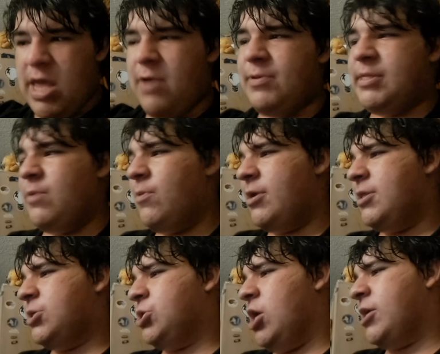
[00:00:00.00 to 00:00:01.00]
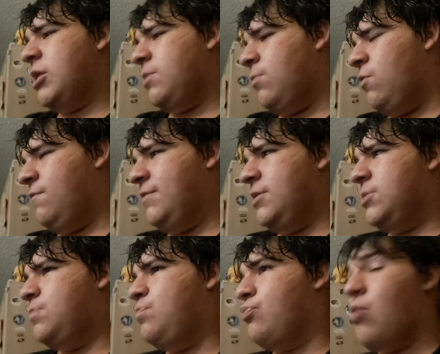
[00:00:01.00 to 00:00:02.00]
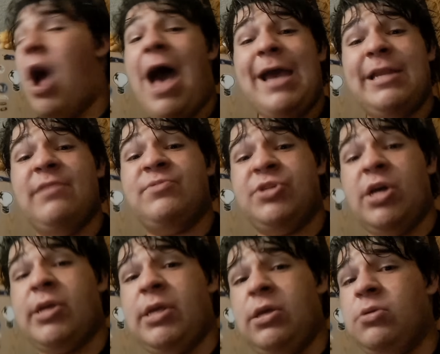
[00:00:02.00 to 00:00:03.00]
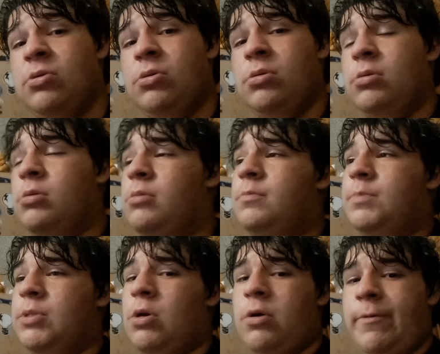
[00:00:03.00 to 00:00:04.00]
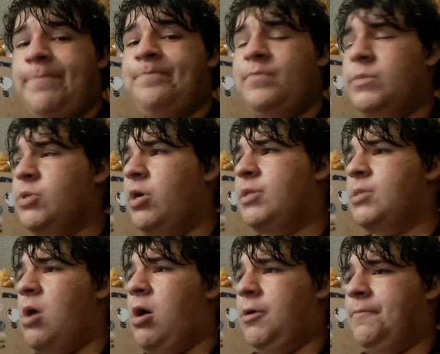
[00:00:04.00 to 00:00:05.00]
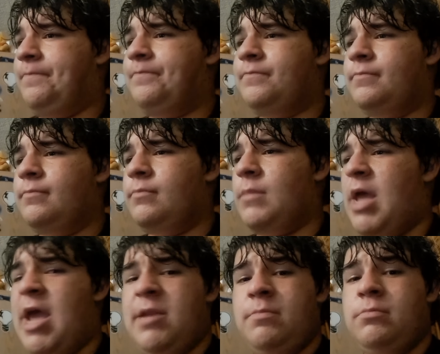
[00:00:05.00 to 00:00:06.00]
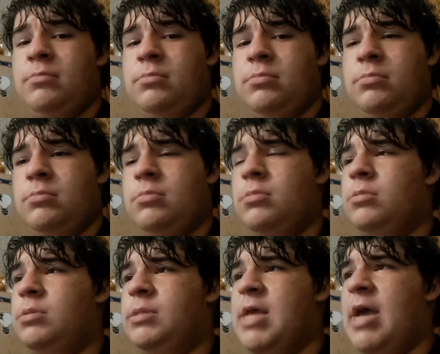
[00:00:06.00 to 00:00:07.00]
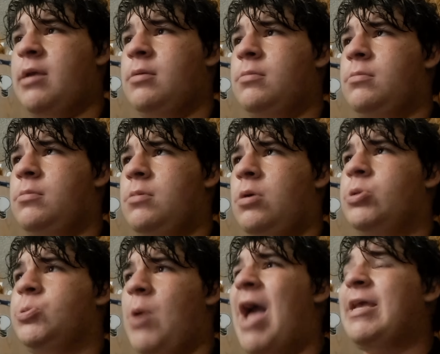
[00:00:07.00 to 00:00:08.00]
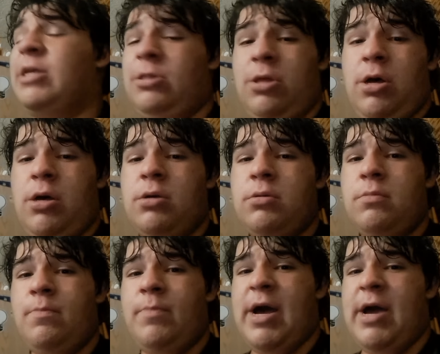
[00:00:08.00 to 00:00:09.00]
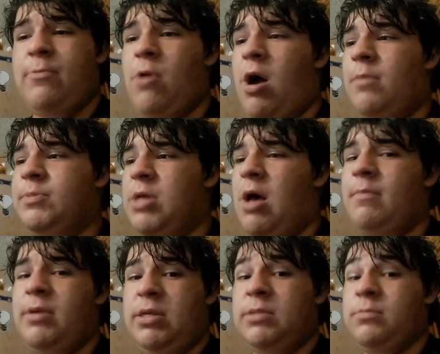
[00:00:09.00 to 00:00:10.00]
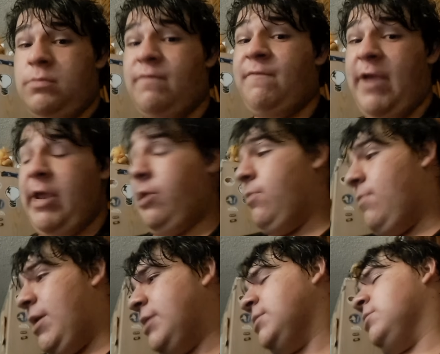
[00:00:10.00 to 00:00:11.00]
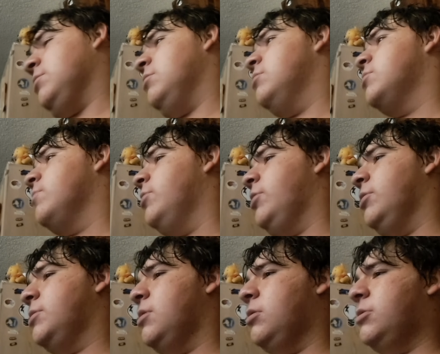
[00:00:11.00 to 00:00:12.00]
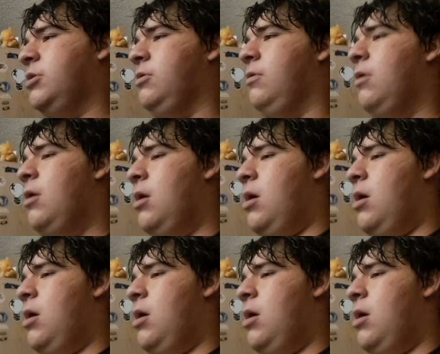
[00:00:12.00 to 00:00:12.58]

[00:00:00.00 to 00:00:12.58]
It was in one of the Chucky movies, Bride of Chucky. So, it's a good song. And Deck or Dracula by Rob Zombie is freaking amazing, dude. It's a really good song too.